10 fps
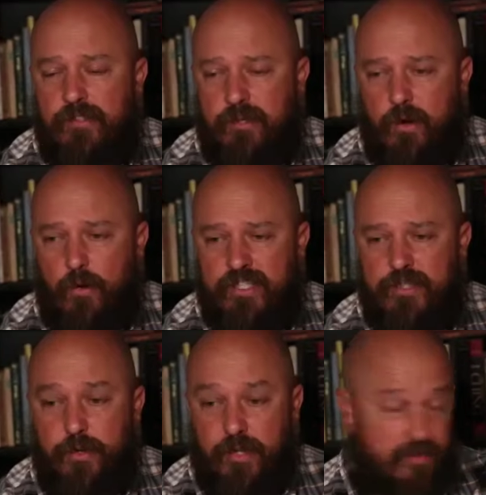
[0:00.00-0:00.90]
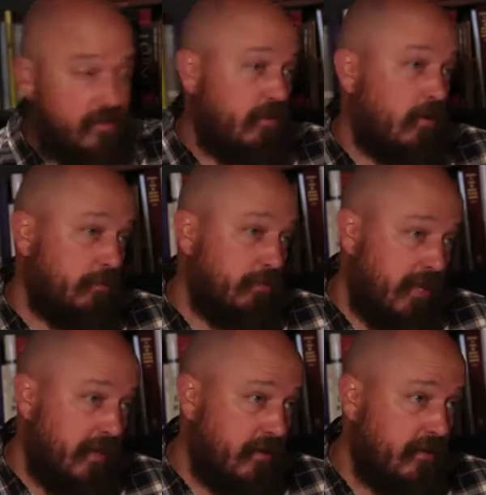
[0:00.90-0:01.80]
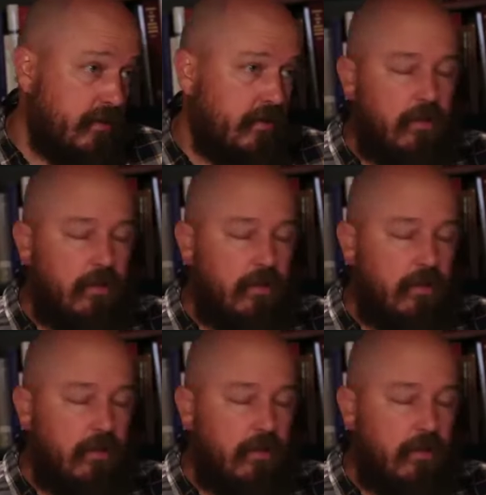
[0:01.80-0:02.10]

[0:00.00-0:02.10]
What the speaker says: would take my own experience as a soccer player.